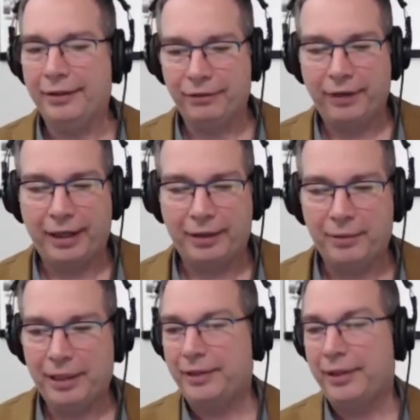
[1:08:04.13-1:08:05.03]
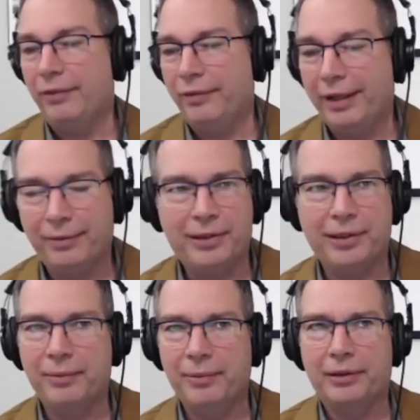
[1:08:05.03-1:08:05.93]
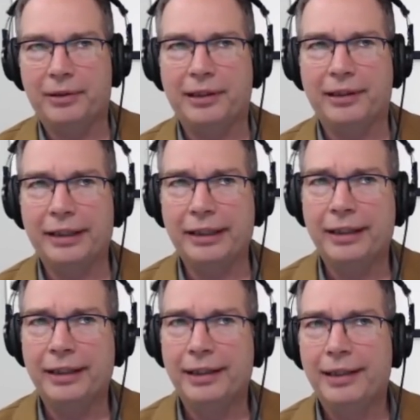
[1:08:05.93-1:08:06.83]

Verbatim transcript: In fact, myself, I was in the military